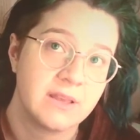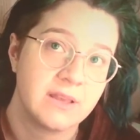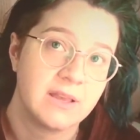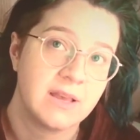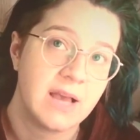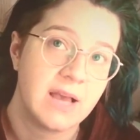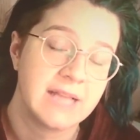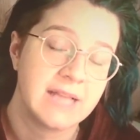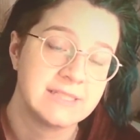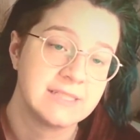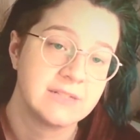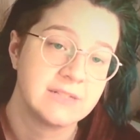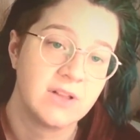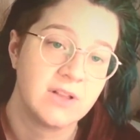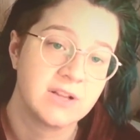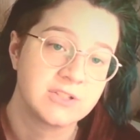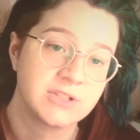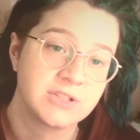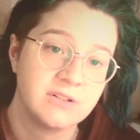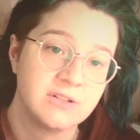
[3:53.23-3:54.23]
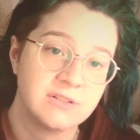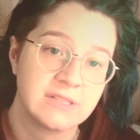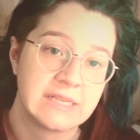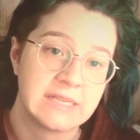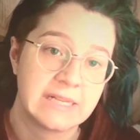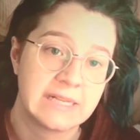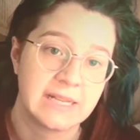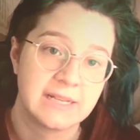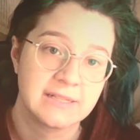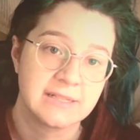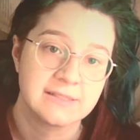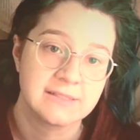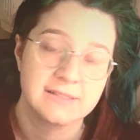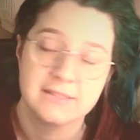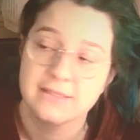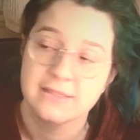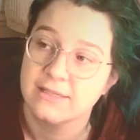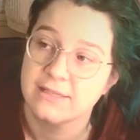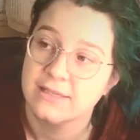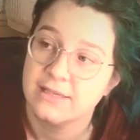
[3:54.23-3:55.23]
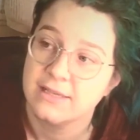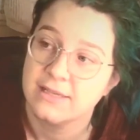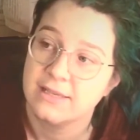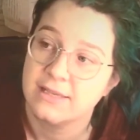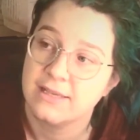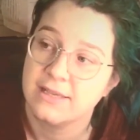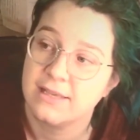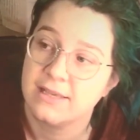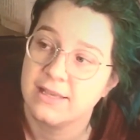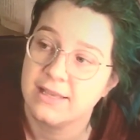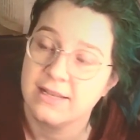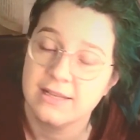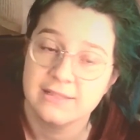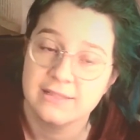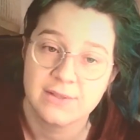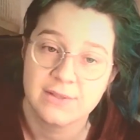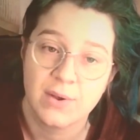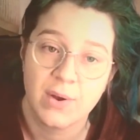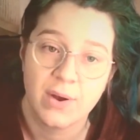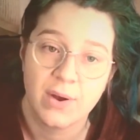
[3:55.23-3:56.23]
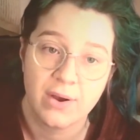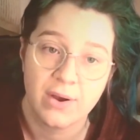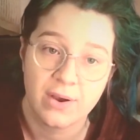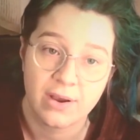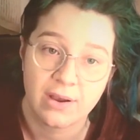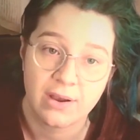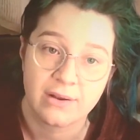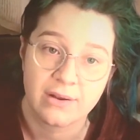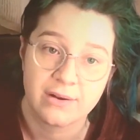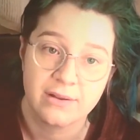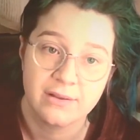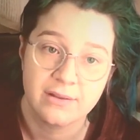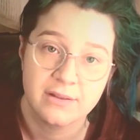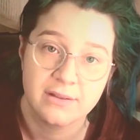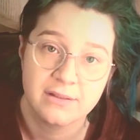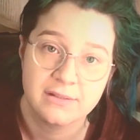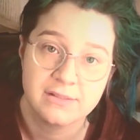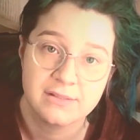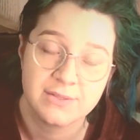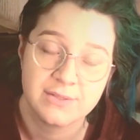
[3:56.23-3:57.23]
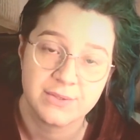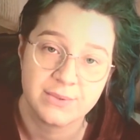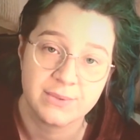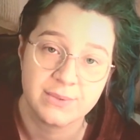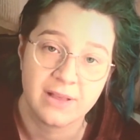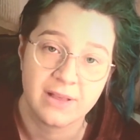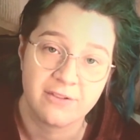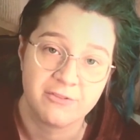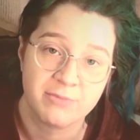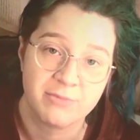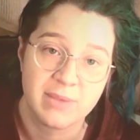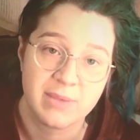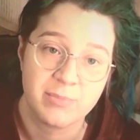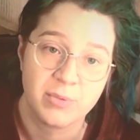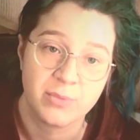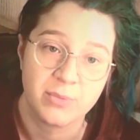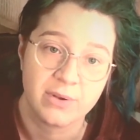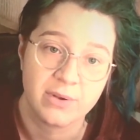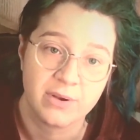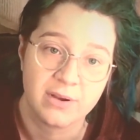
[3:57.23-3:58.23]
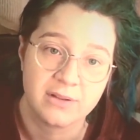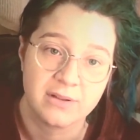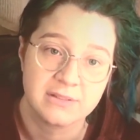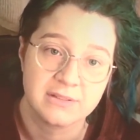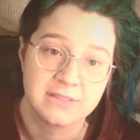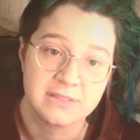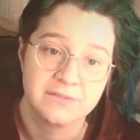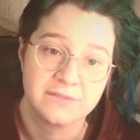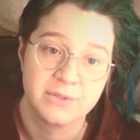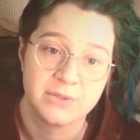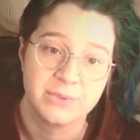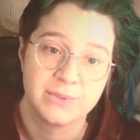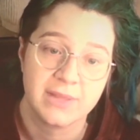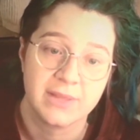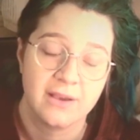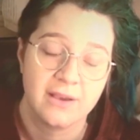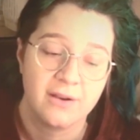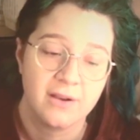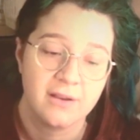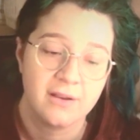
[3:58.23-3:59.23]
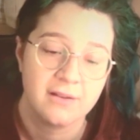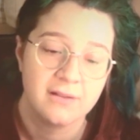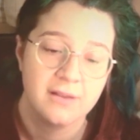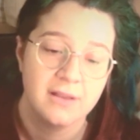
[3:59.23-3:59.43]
ideological leanings, it is hard to love people regardless of who they are.